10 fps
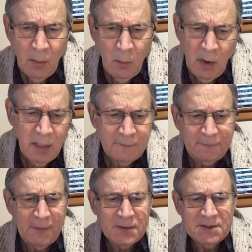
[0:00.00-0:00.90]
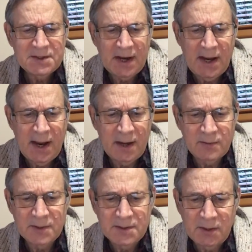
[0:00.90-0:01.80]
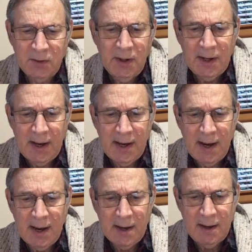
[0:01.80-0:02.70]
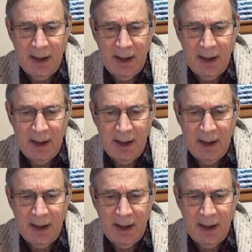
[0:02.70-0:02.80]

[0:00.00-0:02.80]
One of the first psychiatrists to look at AA